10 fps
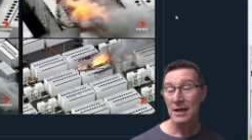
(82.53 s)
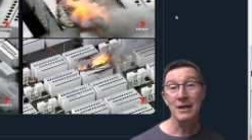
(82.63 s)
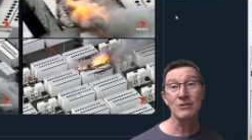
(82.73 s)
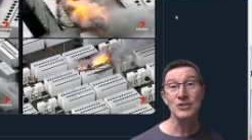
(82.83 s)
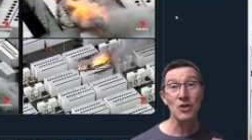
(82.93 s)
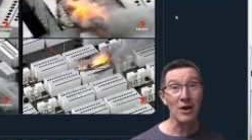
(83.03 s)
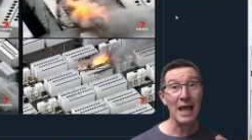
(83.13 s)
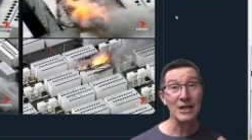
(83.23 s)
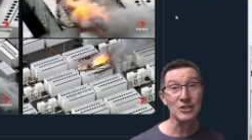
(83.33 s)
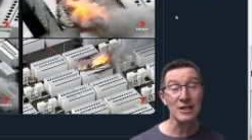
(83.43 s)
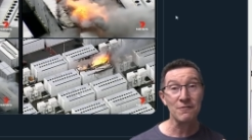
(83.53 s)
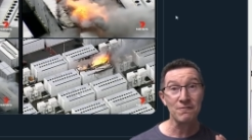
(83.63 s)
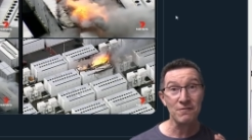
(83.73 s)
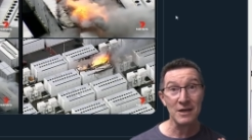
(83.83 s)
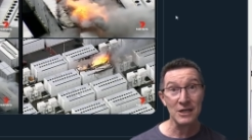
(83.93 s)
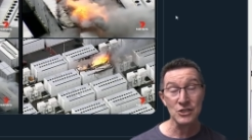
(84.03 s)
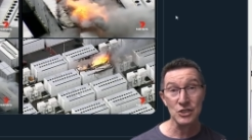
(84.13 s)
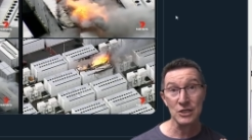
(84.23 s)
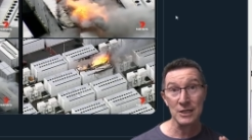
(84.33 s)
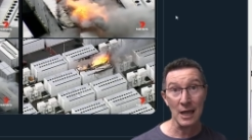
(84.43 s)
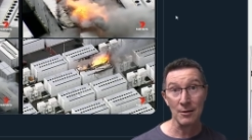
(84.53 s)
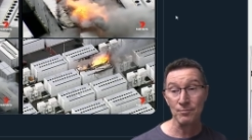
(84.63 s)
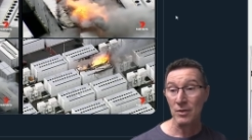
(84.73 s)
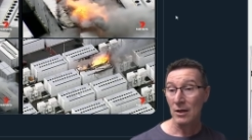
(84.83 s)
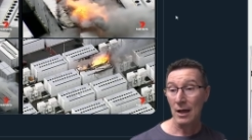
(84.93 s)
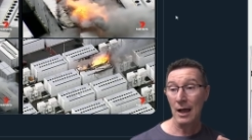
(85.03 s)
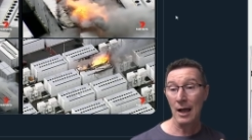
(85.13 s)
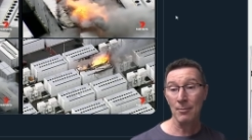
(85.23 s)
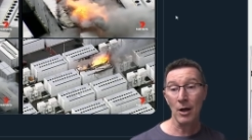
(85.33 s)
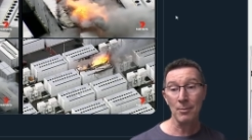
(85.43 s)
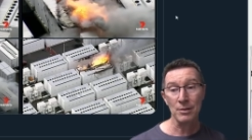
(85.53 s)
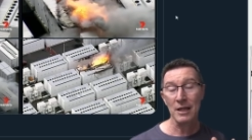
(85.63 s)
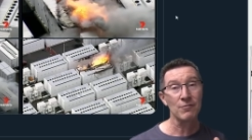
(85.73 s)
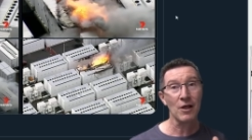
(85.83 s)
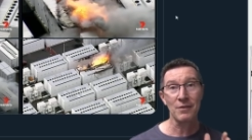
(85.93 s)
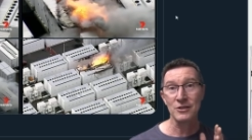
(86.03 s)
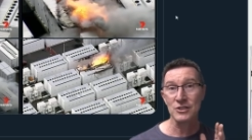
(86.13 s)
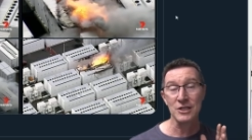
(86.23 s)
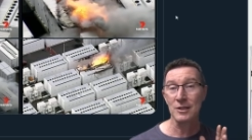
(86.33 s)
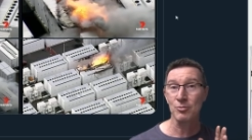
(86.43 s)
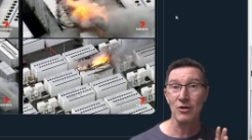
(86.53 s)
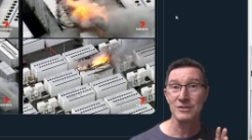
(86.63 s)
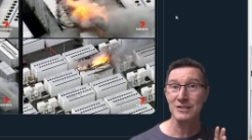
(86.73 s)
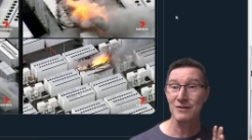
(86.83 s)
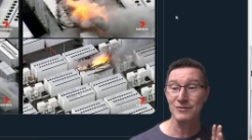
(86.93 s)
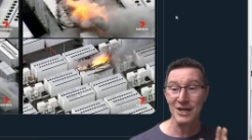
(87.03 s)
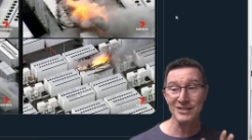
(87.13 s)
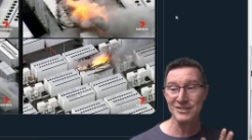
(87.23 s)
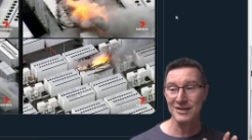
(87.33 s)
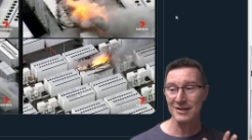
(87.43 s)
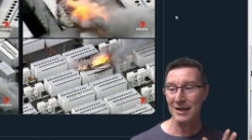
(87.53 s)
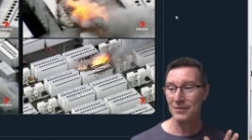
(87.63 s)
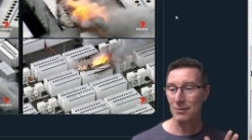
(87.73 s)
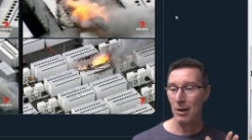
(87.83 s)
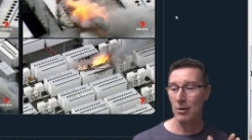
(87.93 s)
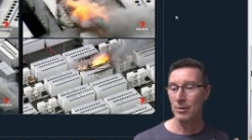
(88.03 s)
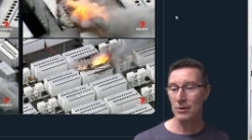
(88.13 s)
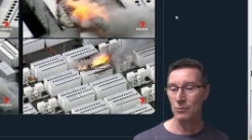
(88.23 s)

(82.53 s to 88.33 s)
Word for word: Now, it's not actually finished yet. Um, I believe like they're just in the process of testing it at the moment.